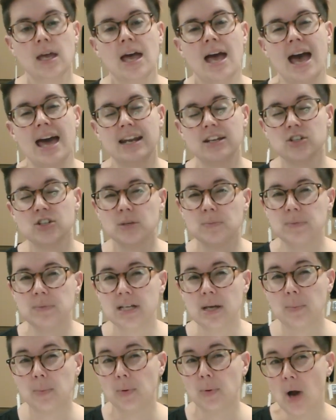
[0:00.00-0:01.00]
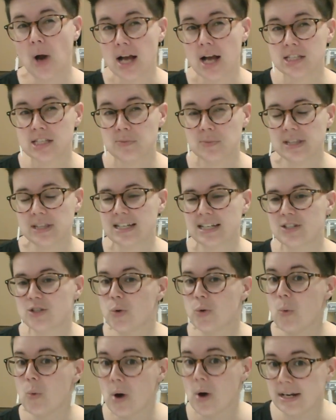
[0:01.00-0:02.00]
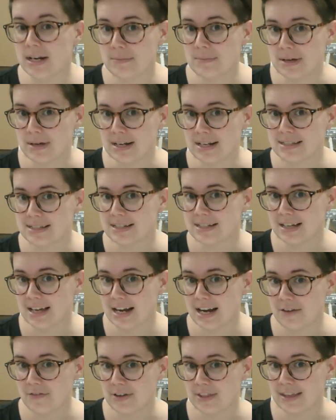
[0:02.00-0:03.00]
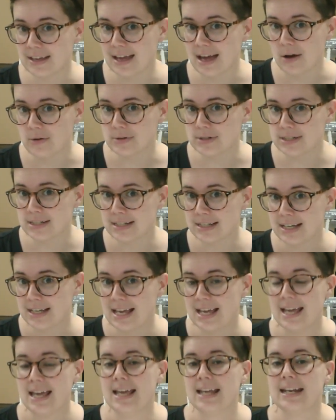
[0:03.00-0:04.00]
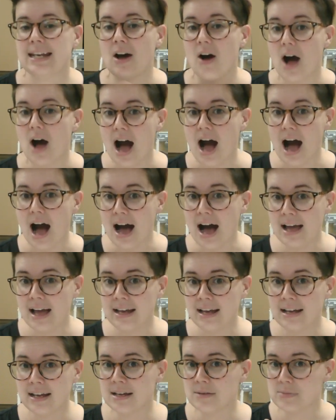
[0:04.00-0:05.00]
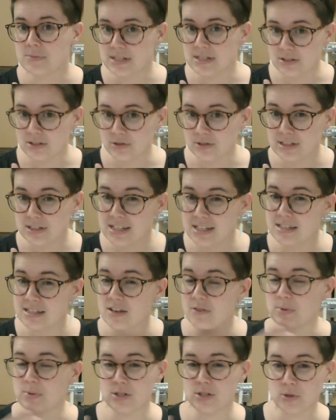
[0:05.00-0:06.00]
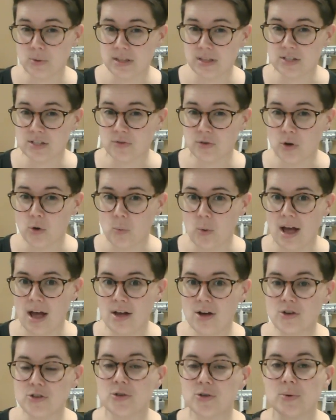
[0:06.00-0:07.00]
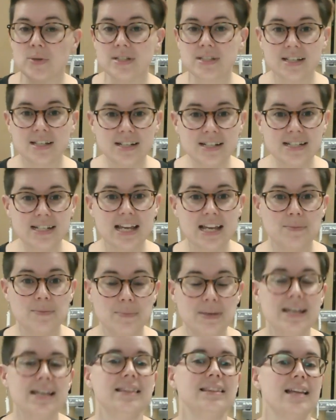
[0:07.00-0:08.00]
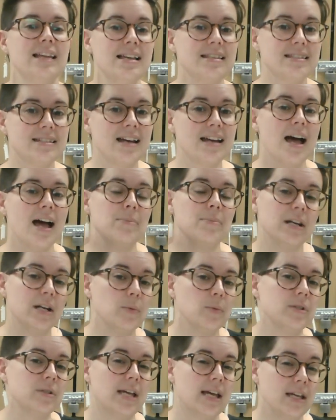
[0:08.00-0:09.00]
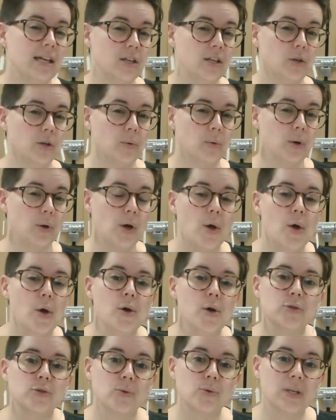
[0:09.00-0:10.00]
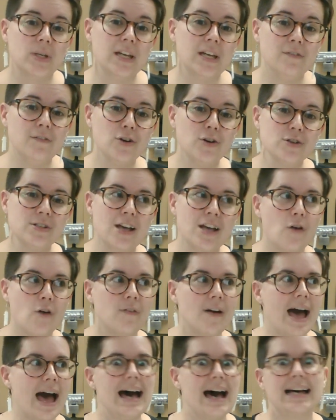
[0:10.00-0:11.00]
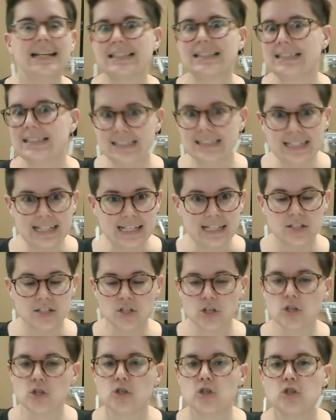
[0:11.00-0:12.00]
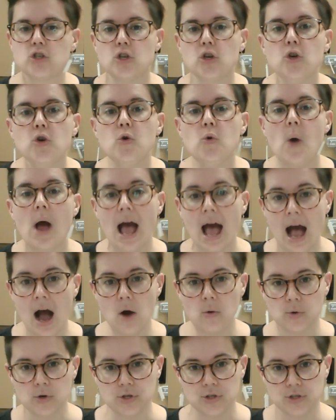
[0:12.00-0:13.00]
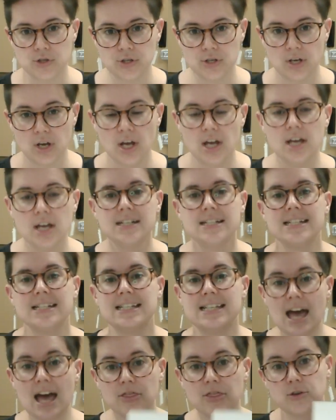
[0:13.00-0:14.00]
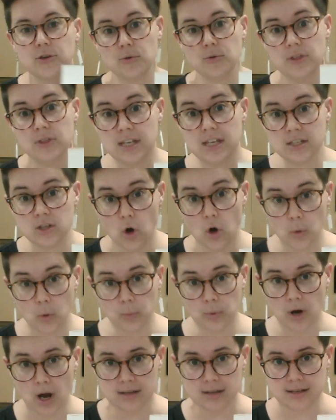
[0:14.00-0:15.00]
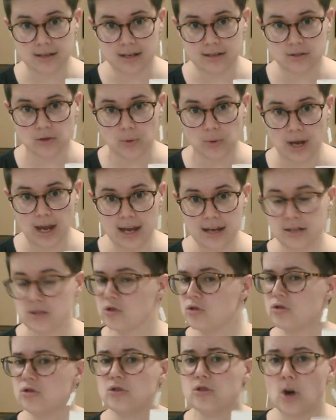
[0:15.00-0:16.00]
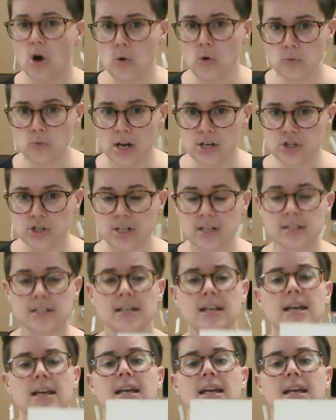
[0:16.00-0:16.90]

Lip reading: And it took me approximately 20 minutes to cut everything out. Now, I am skilled at this. I've been doing this for a while, so it's gonna take me less time than it will take you. So give yourself at least 2 hours to get through this whole process, okay? Don't rush it.